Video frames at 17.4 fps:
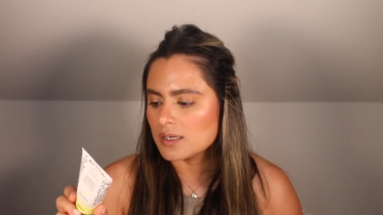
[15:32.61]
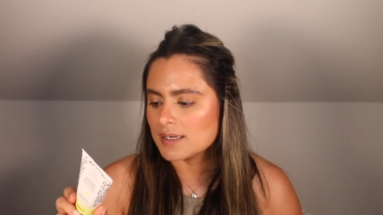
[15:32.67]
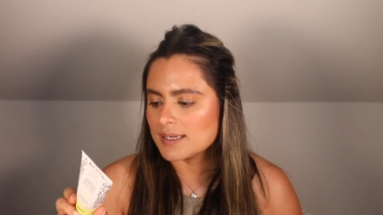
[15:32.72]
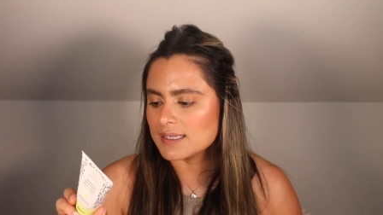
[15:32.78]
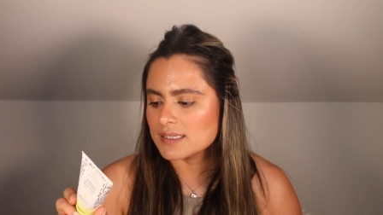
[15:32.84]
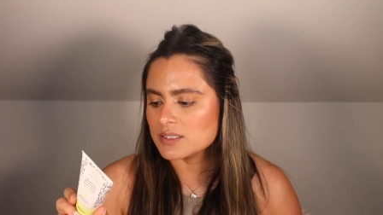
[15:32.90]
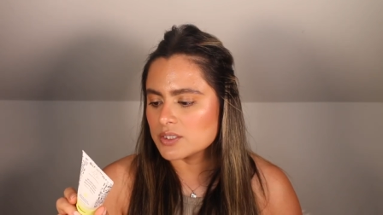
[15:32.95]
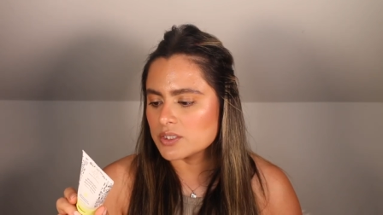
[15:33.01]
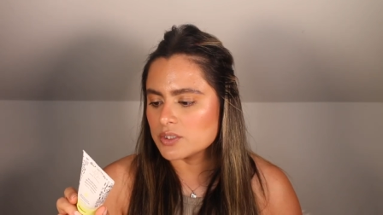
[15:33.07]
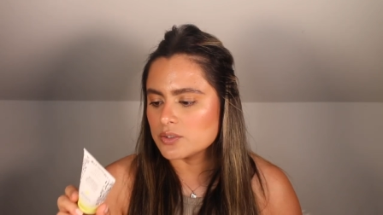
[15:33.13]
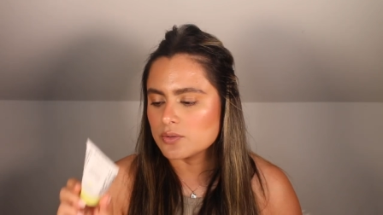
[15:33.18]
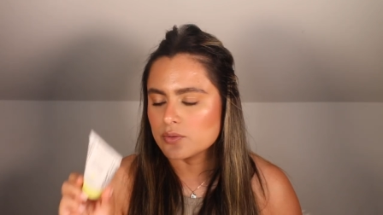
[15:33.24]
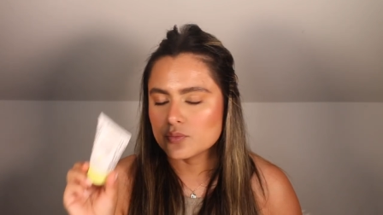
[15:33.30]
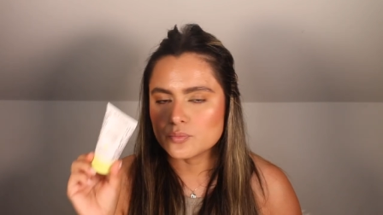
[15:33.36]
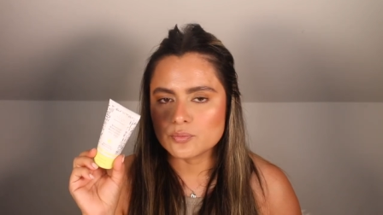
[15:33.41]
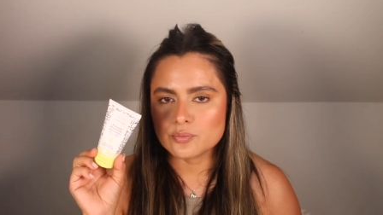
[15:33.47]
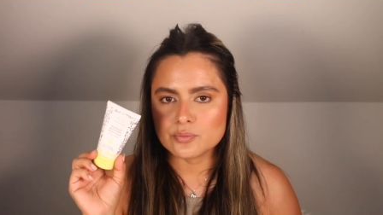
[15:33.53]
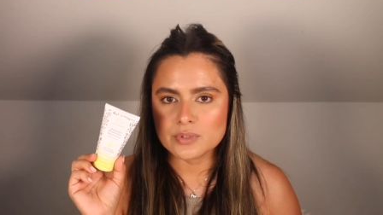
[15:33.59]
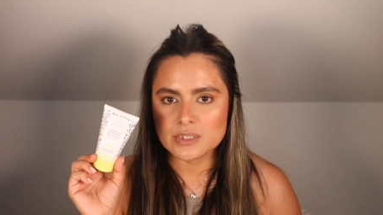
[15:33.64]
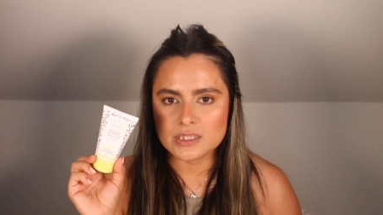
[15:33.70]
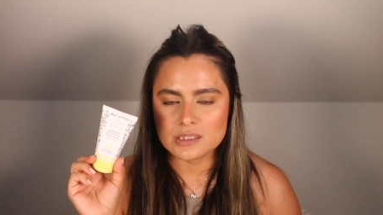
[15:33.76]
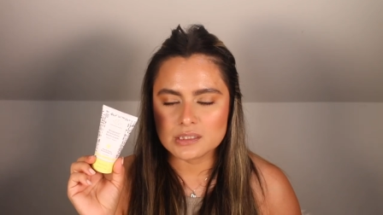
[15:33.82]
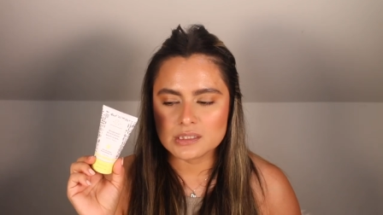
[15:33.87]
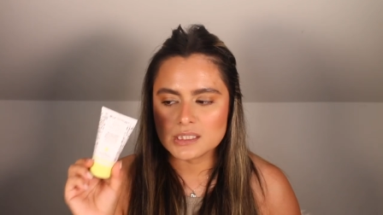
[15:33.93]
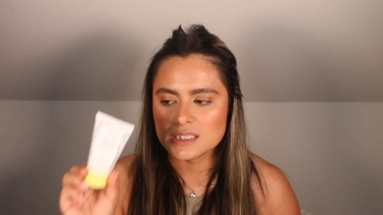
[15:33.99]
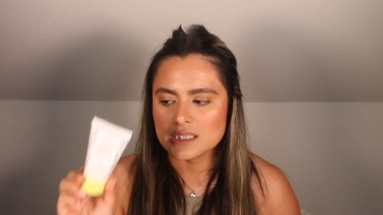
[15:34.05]
I could
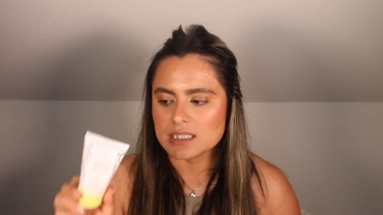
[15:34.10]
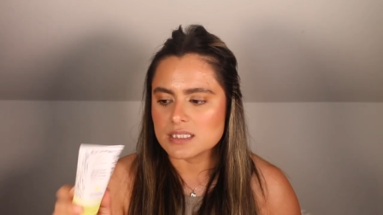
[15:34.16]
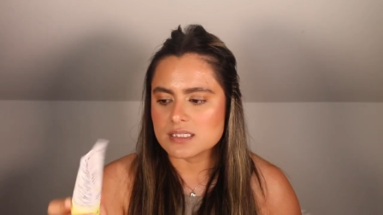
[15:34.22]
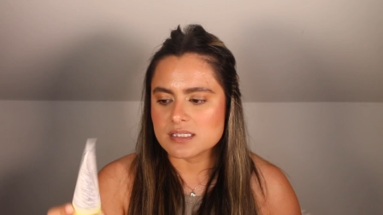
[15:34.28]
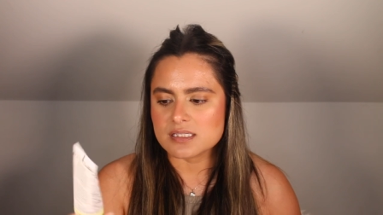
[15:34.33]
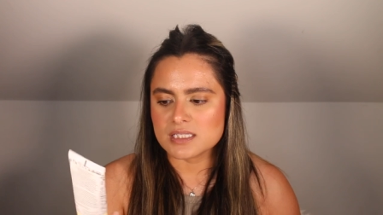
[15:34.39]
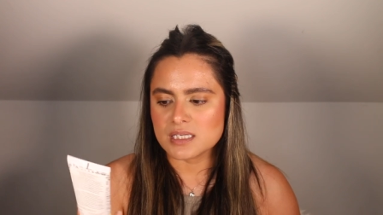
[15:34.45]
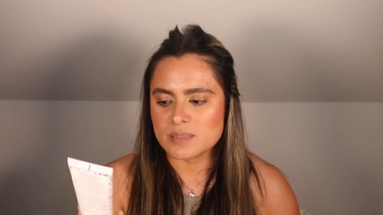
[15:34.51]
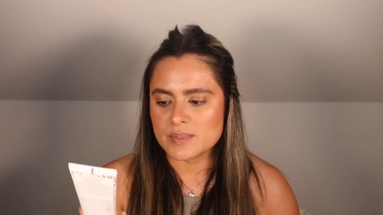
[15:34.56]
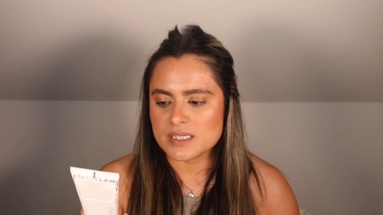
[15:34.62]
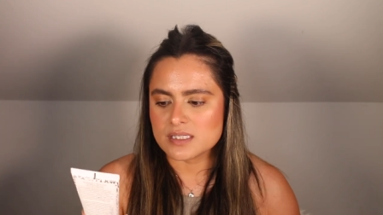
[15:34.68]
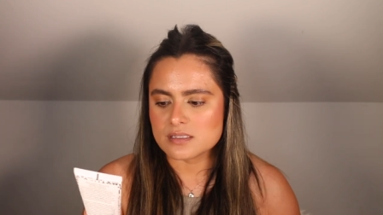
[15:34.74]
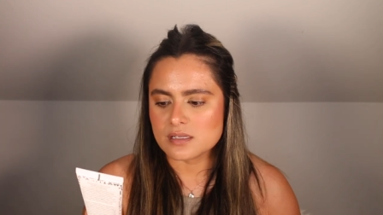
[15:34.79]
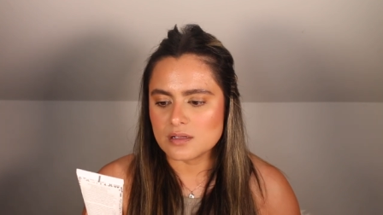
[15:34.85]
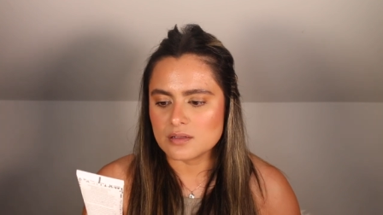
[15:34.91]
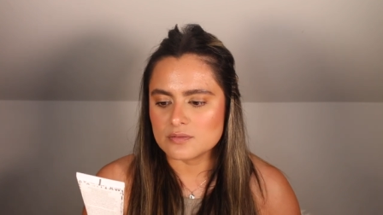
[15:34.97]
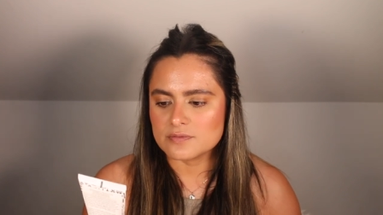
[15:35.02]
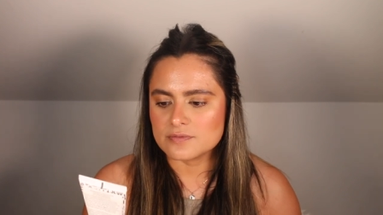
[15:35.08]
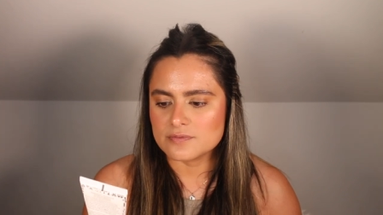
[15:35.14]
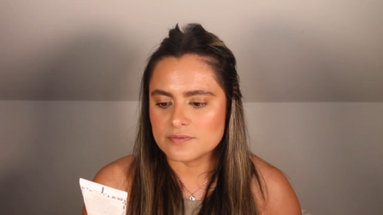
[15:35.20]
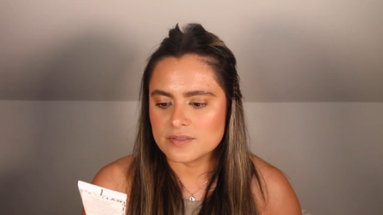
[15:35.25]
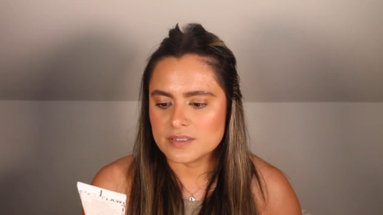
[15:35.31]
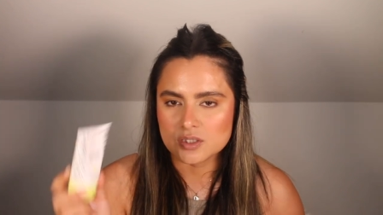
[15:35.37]
really see myself